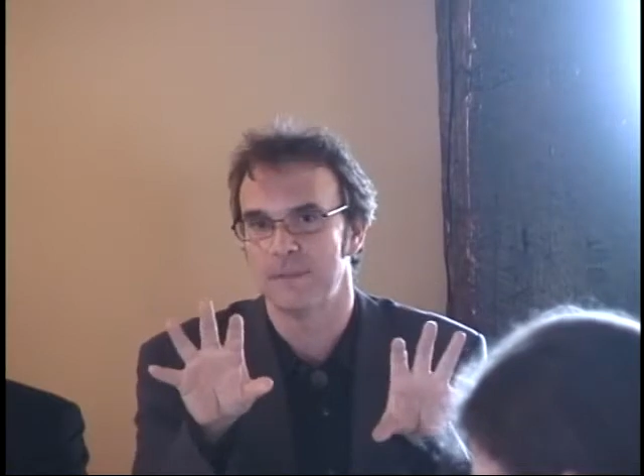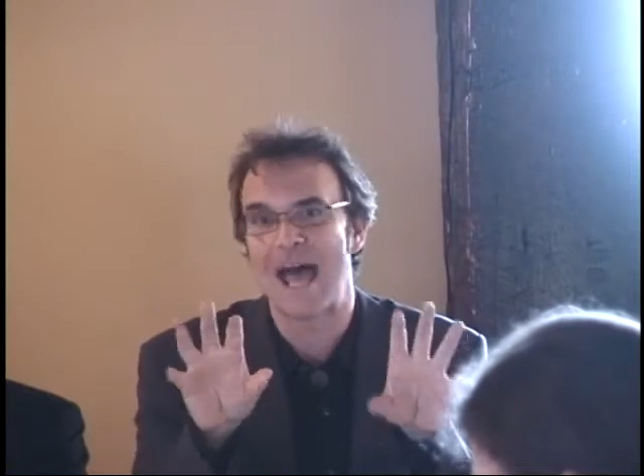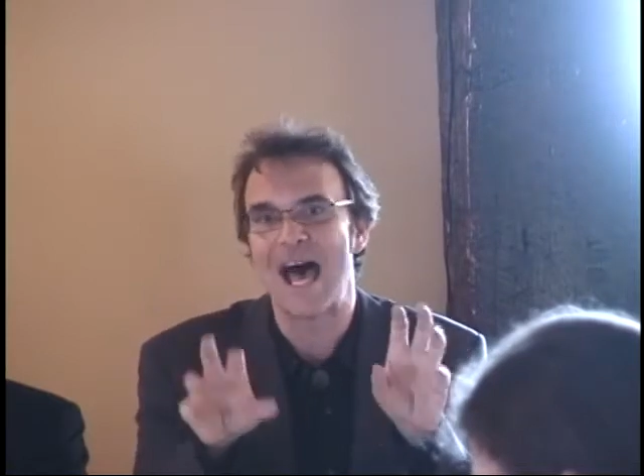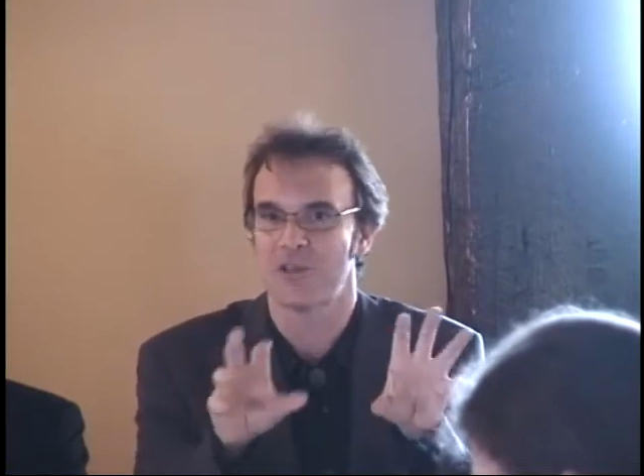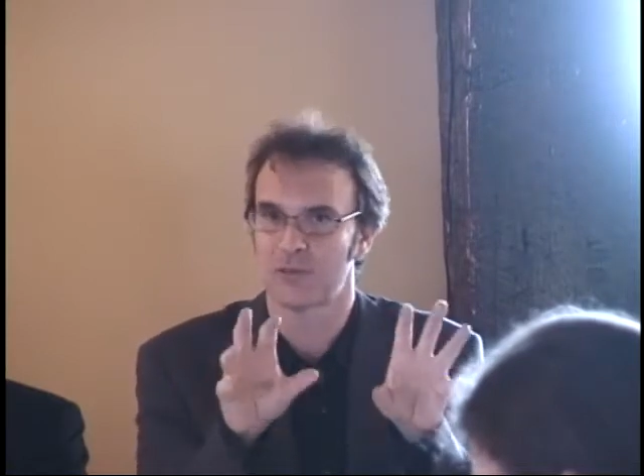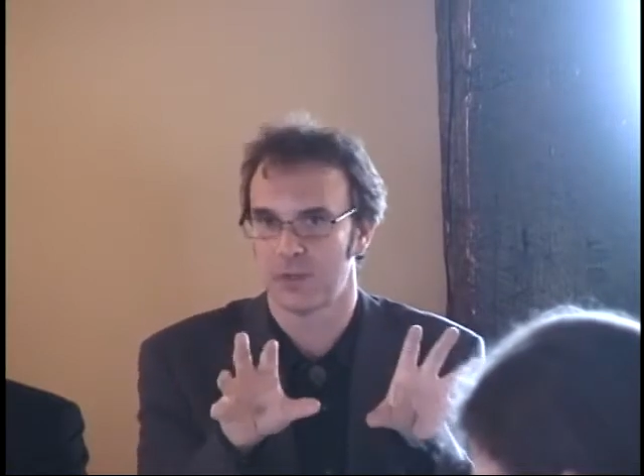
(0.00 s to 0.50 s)

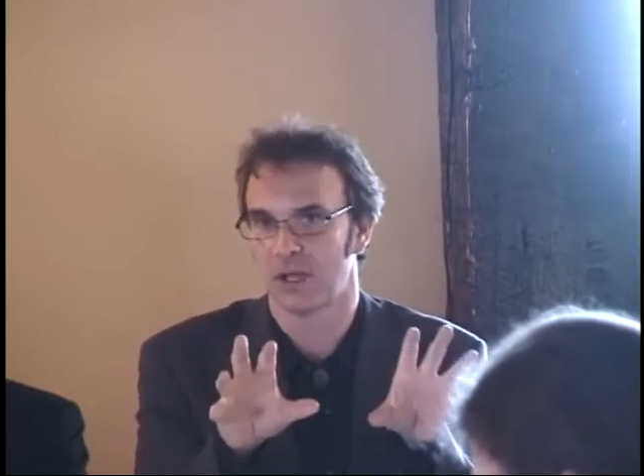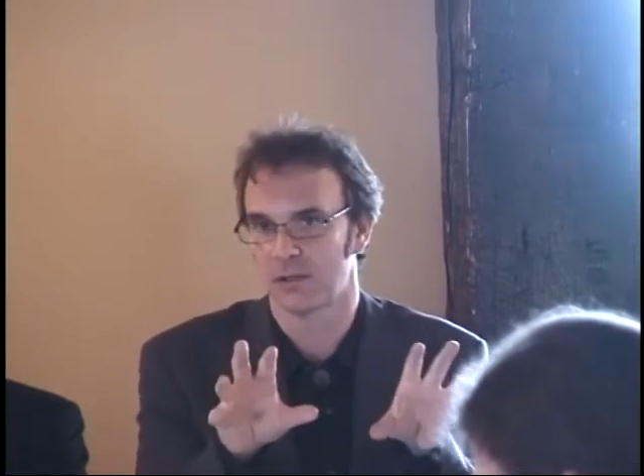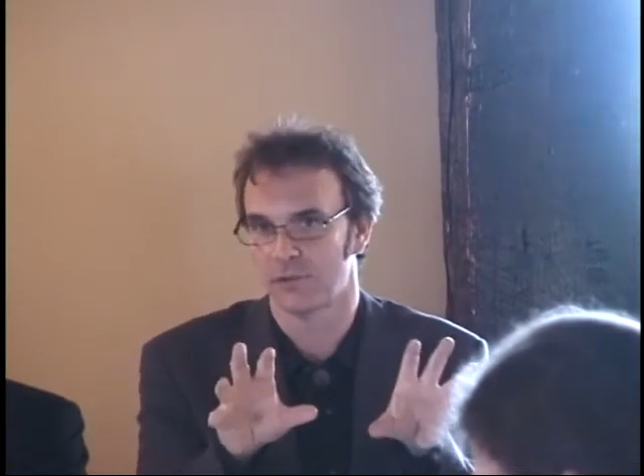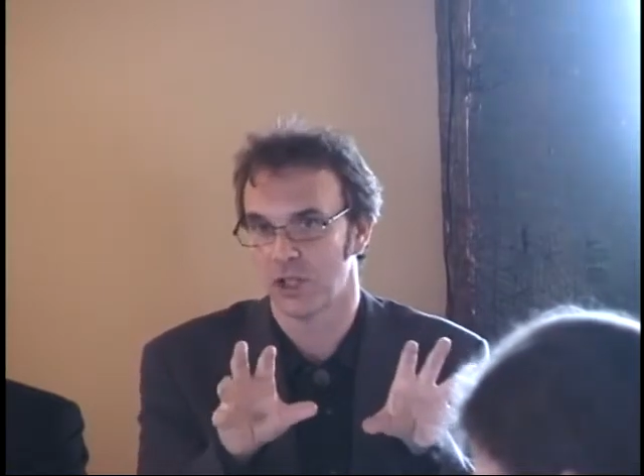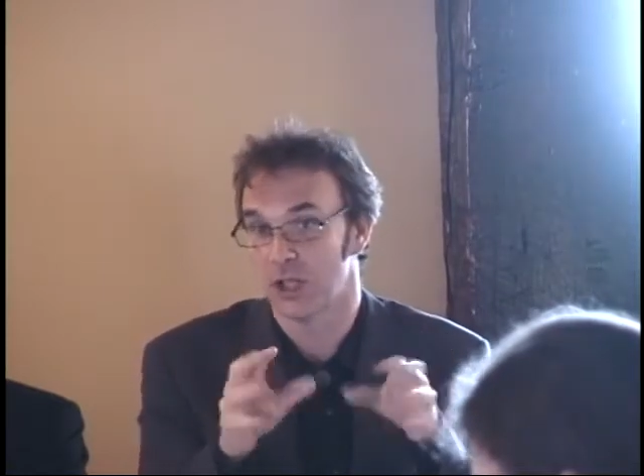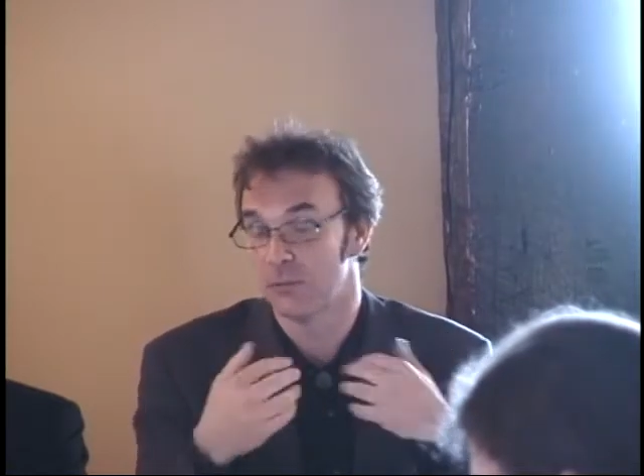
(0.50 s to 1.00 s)
aspect
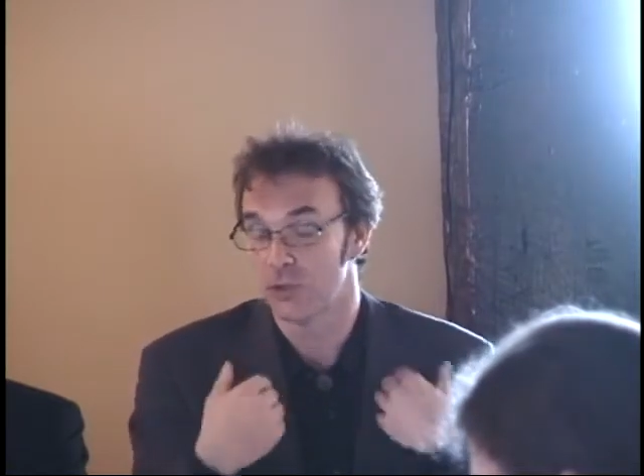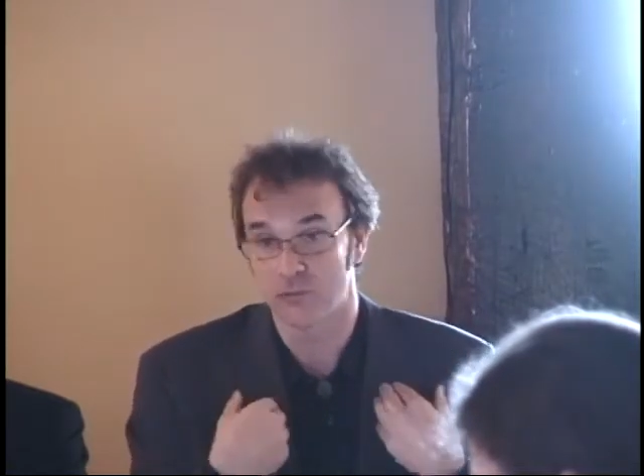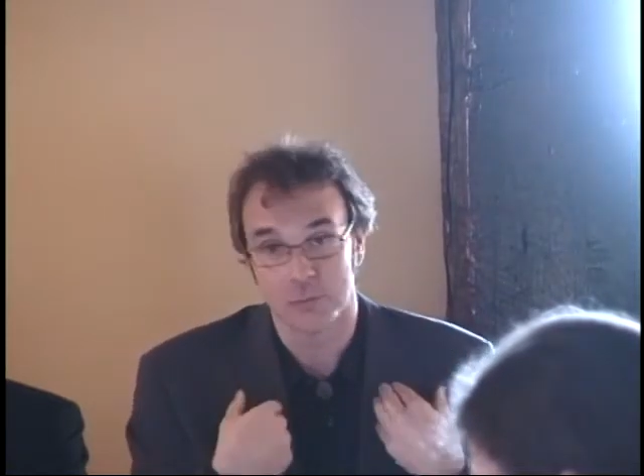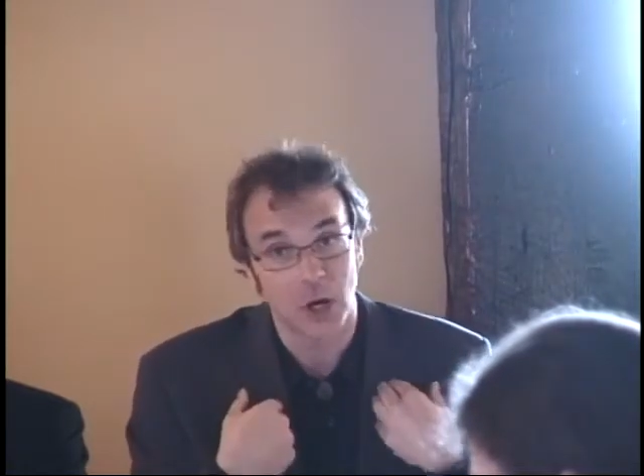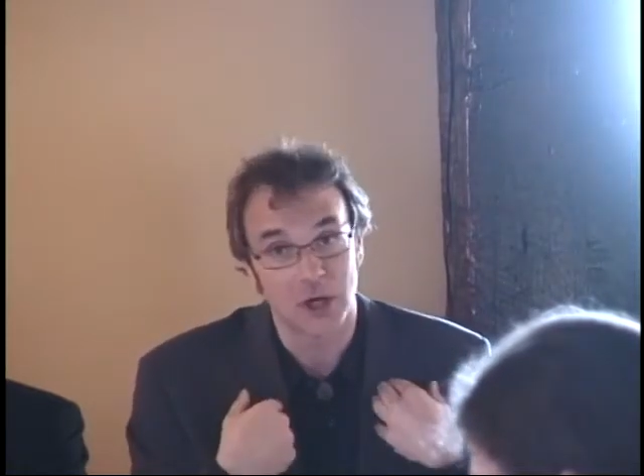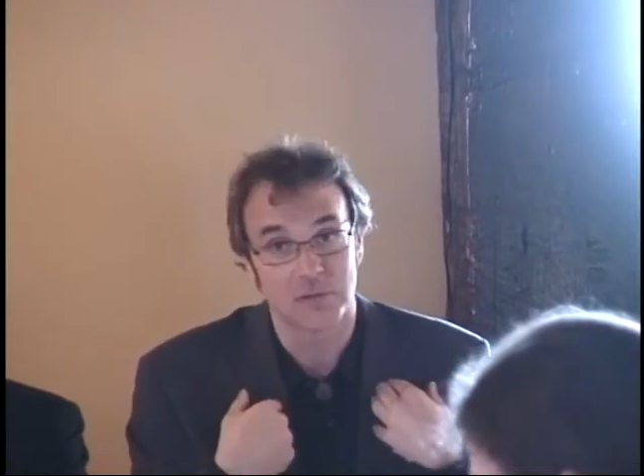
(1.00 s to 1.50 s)
of the image
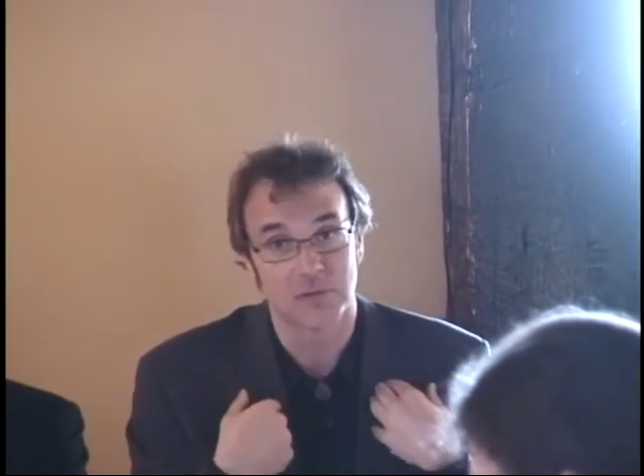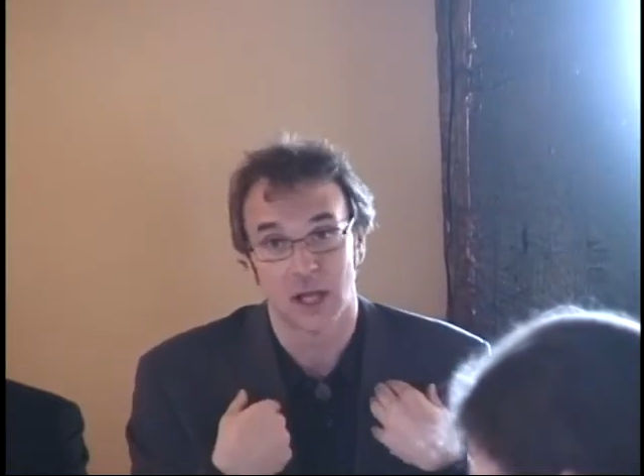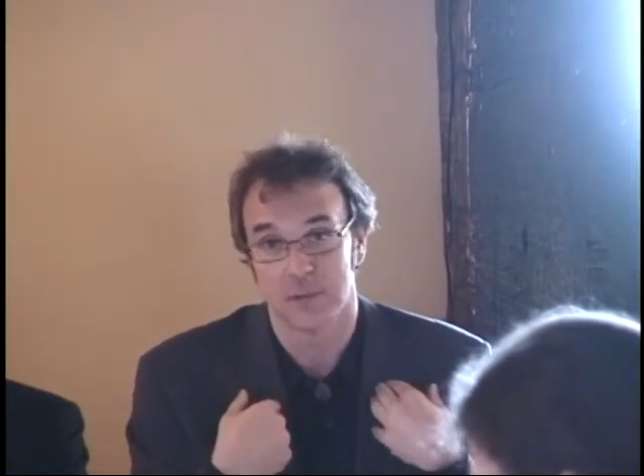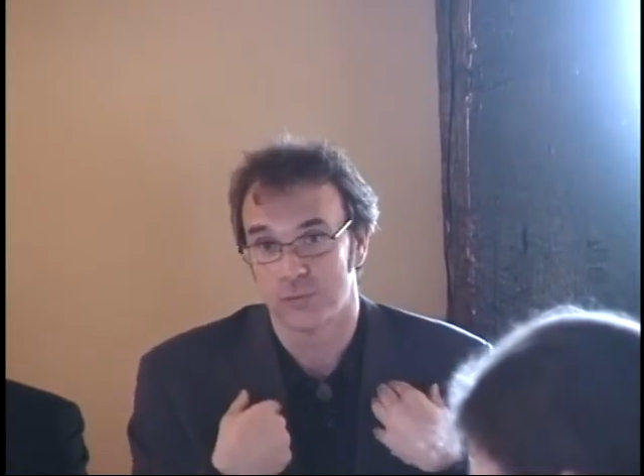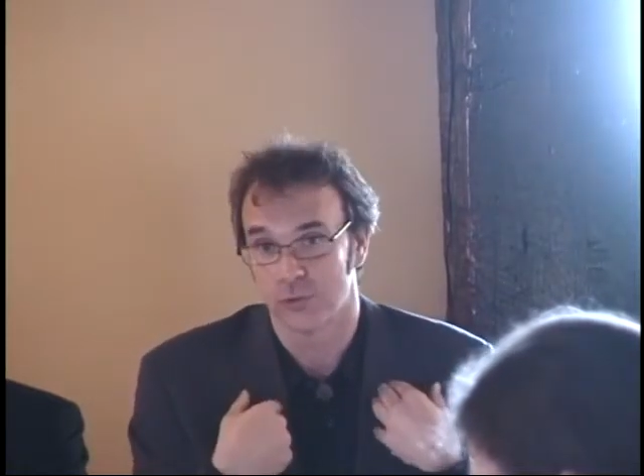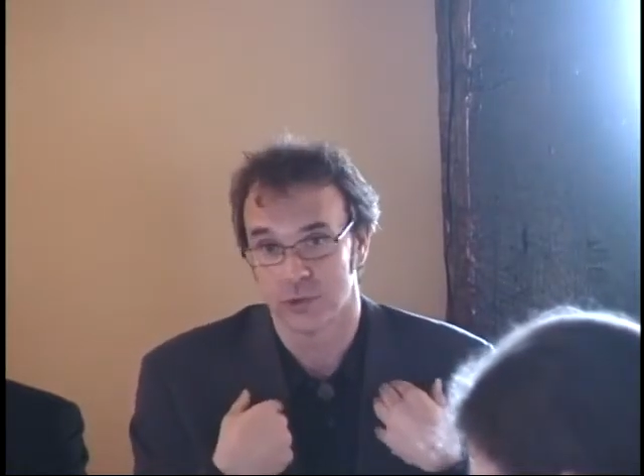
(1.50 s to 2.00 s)
from our
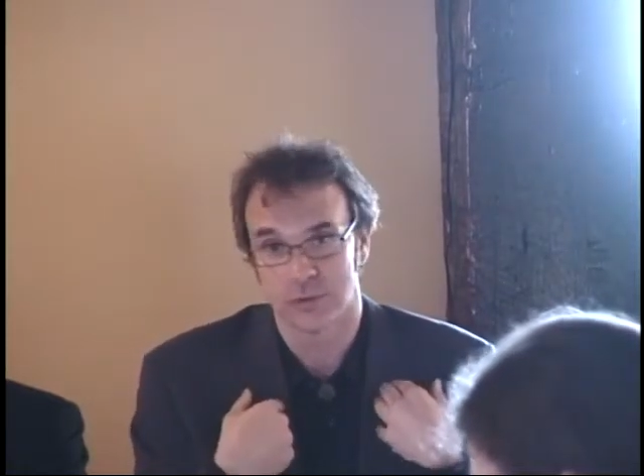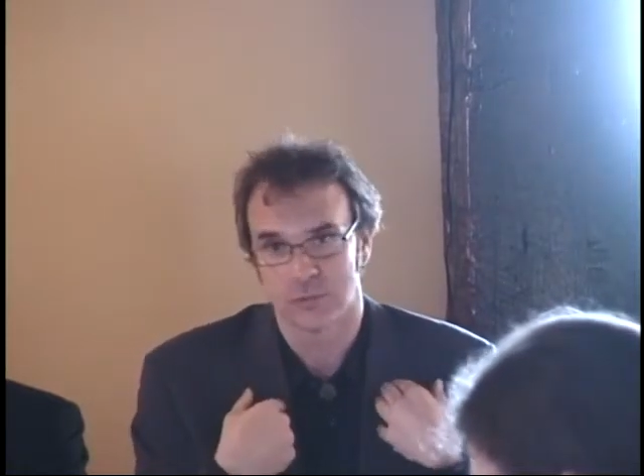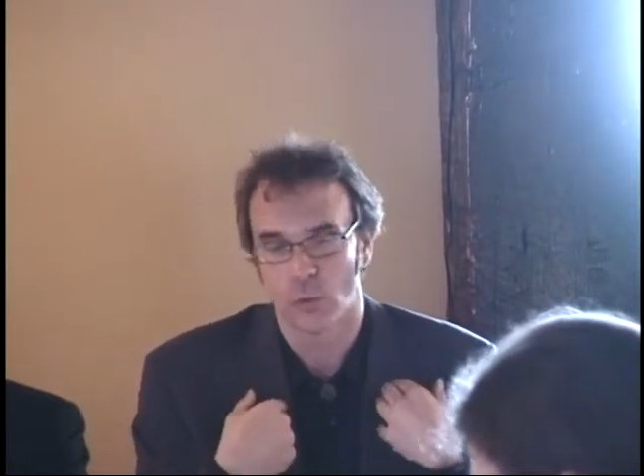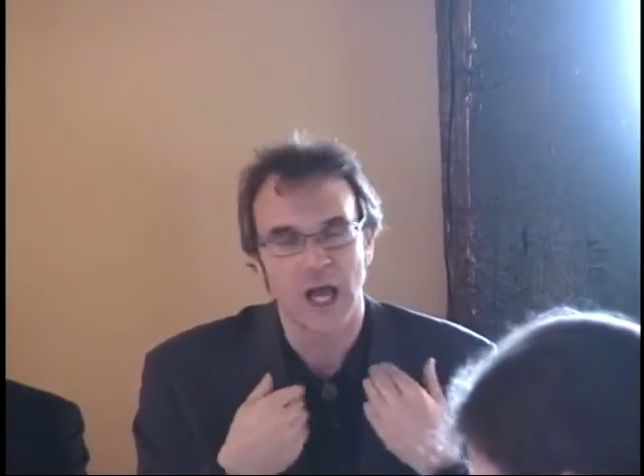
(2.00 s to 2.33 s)
standpoint.